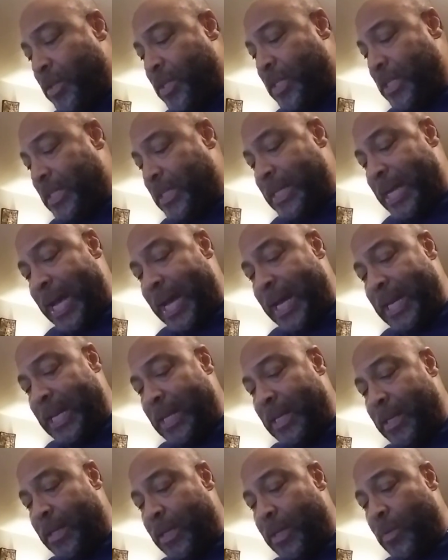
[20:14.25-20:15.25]

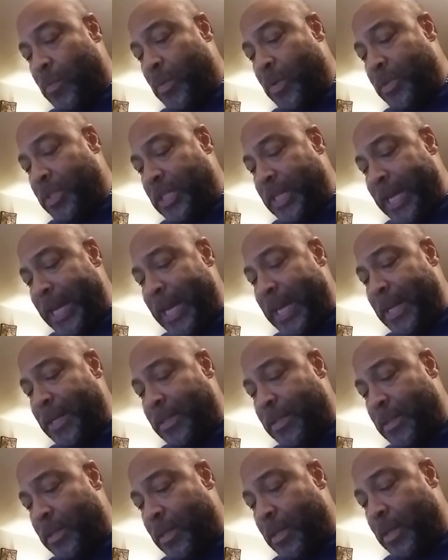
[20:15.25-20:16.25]
society will
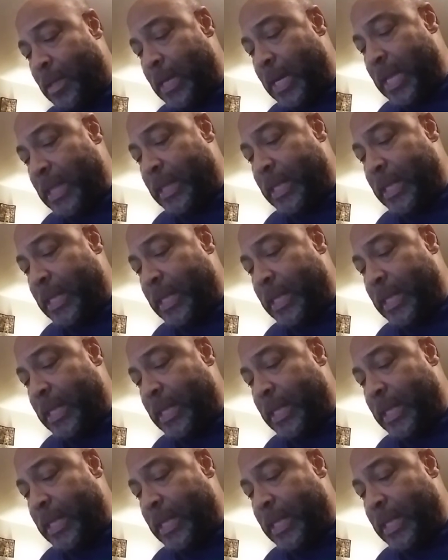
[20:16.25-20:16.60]
change. And